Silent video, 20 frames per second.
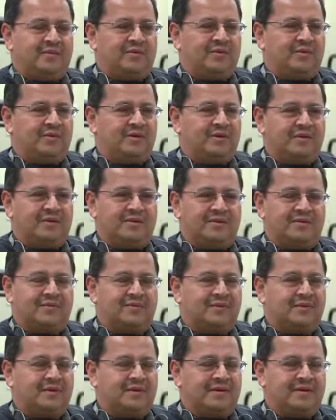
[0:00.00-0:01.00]
With me, it took
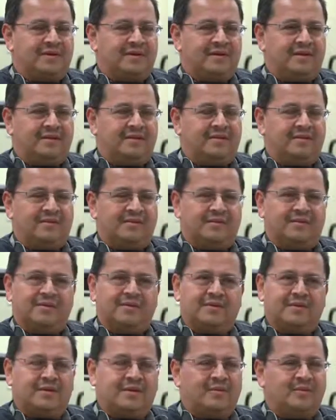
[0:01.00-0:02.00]
20,
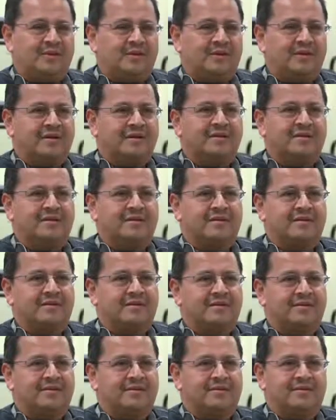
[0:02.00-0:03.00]
28 minutes
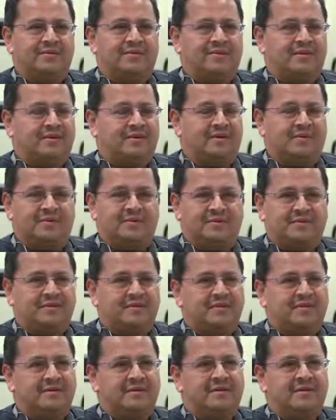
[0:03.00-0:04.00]
to do the whole
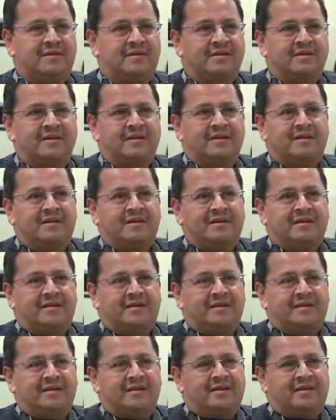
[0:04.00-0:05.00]
procedure.
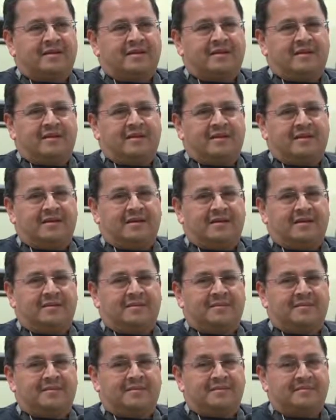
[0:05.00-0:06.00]
And
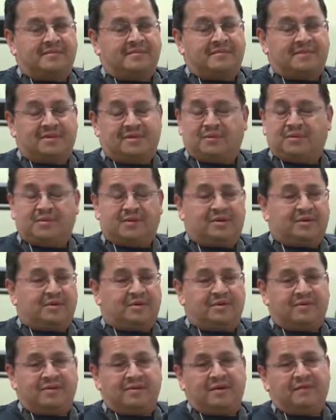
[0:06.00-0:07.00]
uh, something I'm
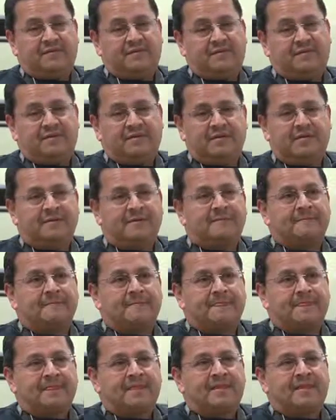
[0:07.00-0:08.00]
very grateful now,
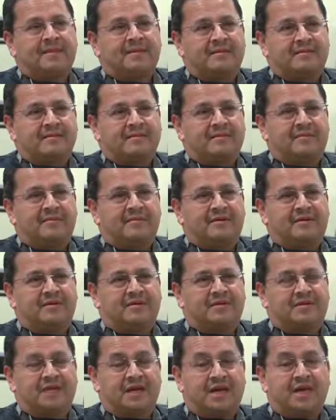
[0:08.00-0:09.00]

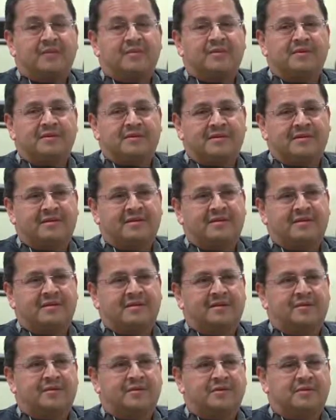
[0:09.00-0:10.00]
because time is
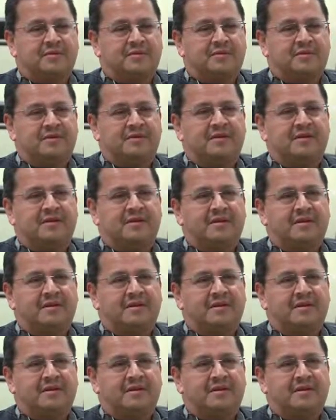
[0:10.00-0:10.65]
the most important